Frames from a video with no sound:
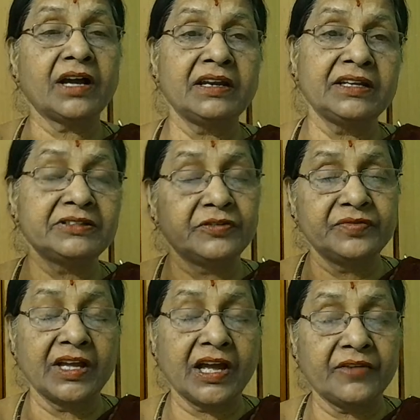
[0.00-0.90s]
college if
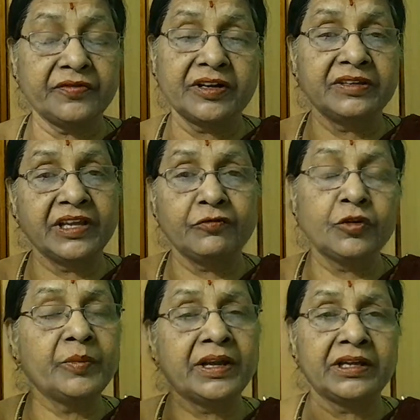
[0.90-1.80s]
they offered,
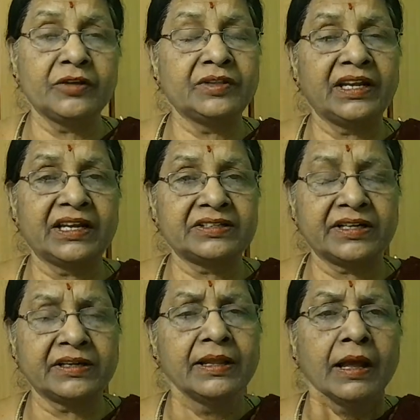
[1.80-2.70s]
we may give the
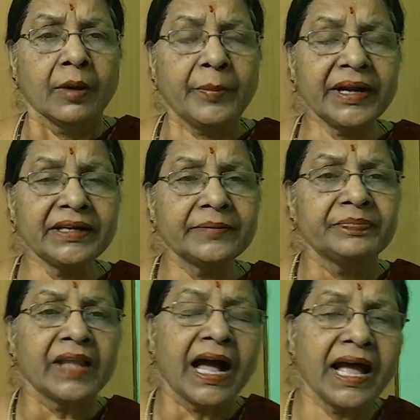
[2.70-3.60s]
lecture. But
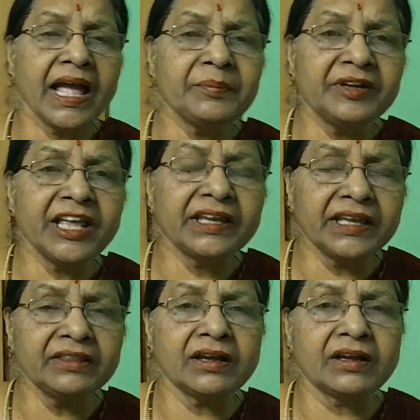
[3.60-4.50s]
I am
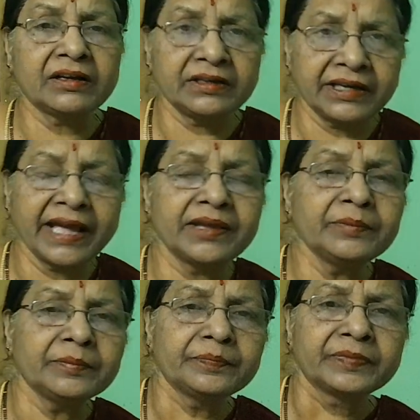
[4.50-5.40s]
taking the
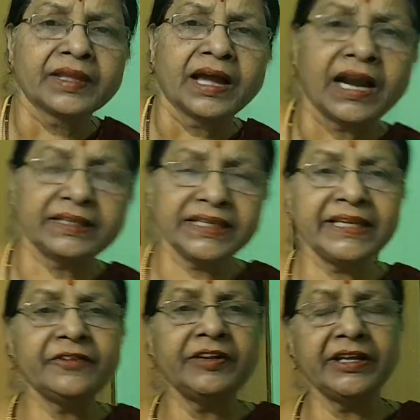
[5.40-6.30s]
time at the
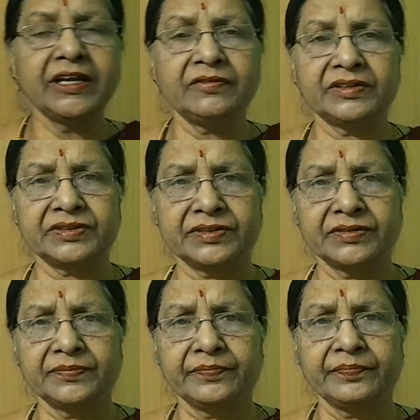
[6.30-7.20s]
evening hours.
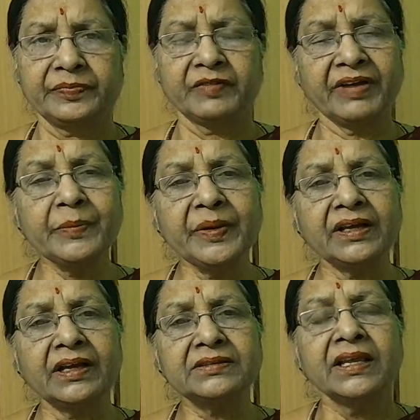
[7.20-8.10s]
Why?
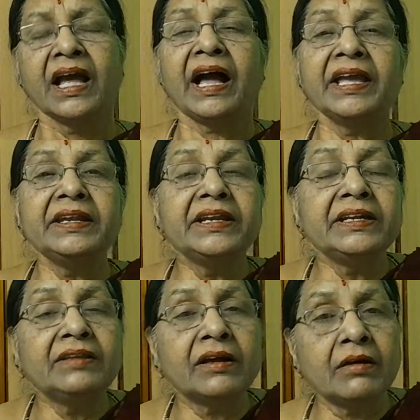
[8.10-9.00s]
Because I
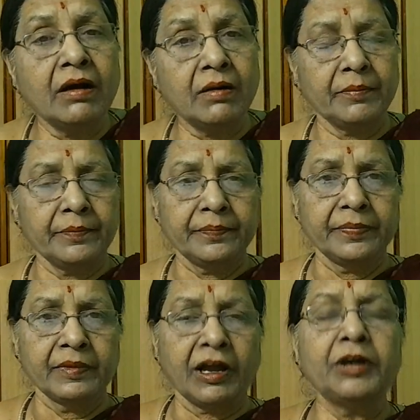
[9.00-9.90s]
need the calm.
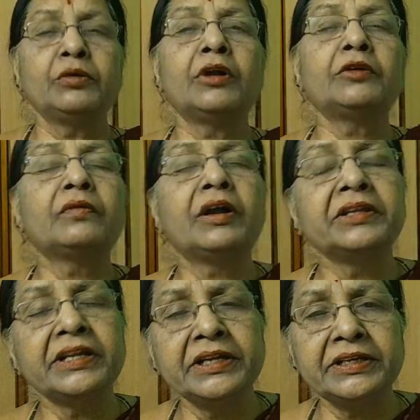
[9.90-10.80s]
I do not want
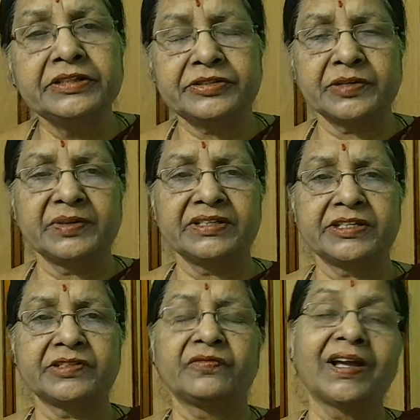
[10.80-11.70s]
any
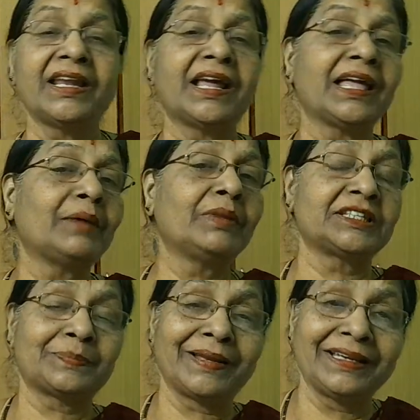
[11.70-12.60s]
disturbances while I am
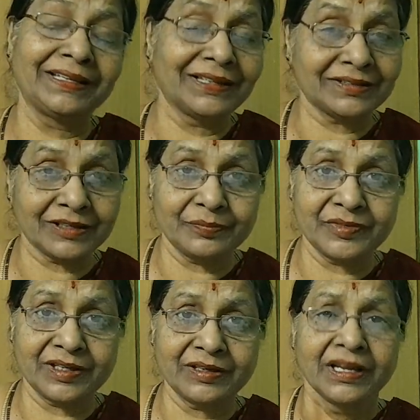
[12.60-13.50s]
explaining the
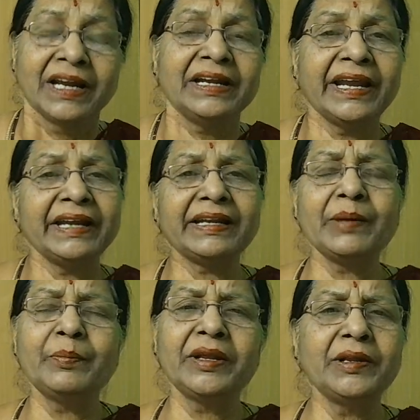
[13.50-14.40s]
subject.
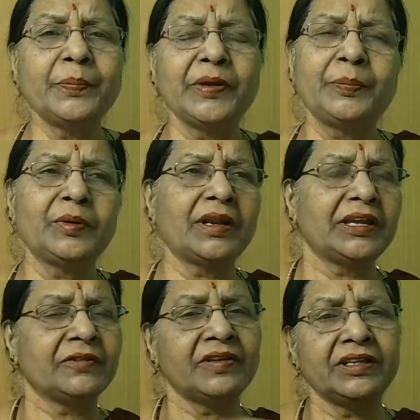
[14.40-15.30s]
Daytime many people are
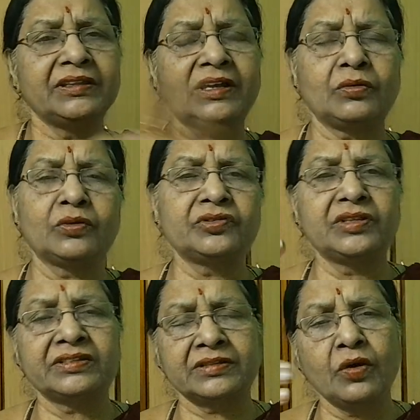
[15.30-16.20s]
even in the roads,
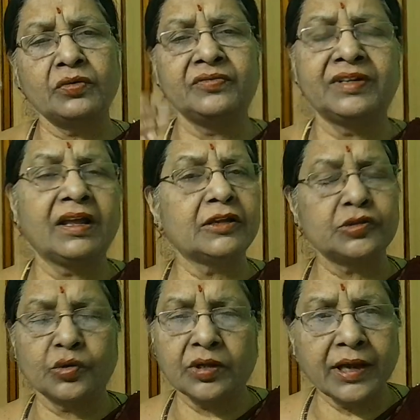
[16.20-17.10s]
the sound will
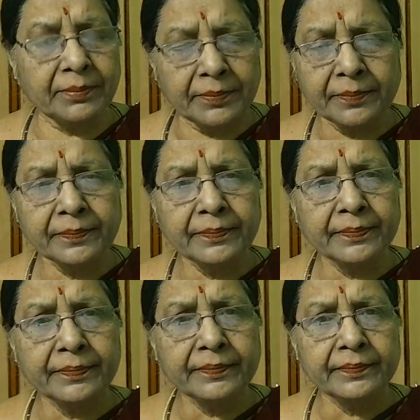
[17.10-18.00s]
also come.
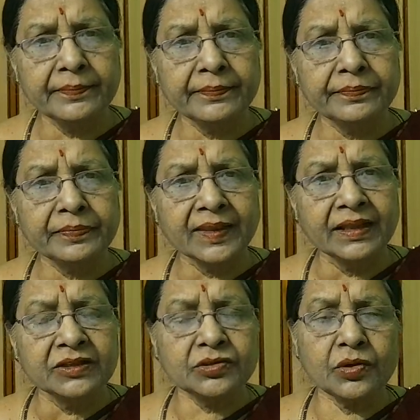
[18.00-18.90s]

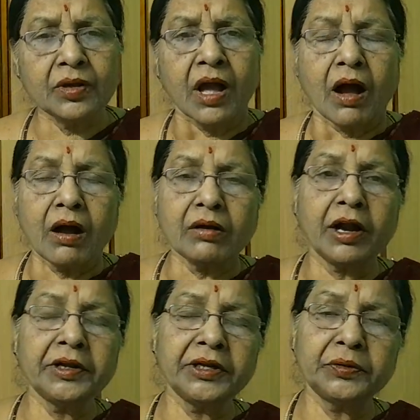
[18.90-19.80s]
So
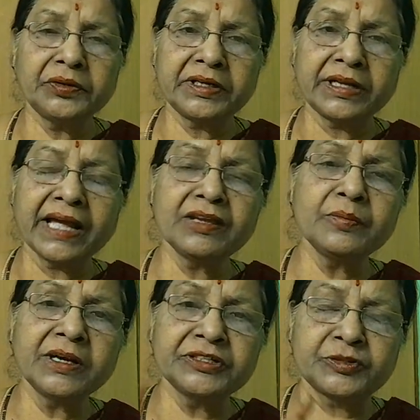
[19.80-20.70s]
according to the
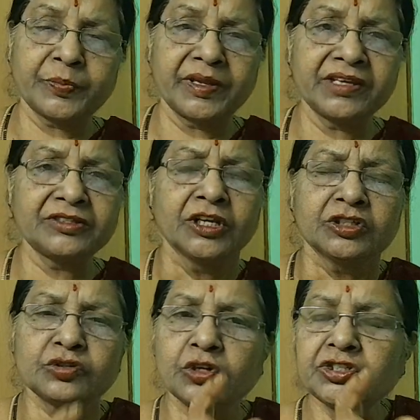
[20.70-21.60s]
time and space,
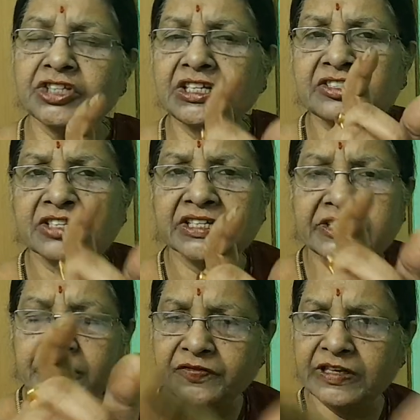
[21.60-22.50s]
social
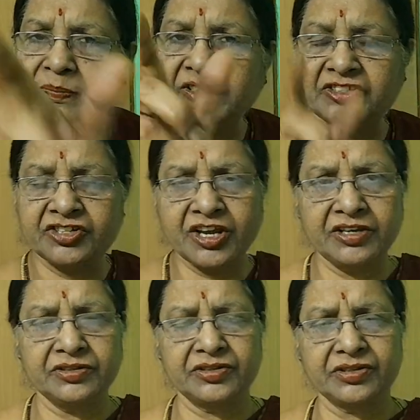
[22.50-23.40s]
structure will be
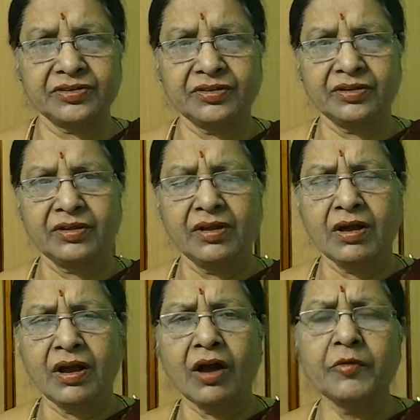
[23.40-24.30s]
changed.
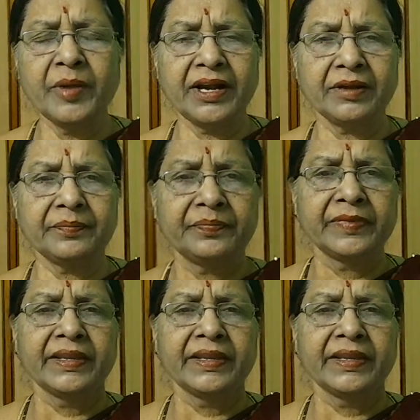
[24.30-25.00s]
How, madam?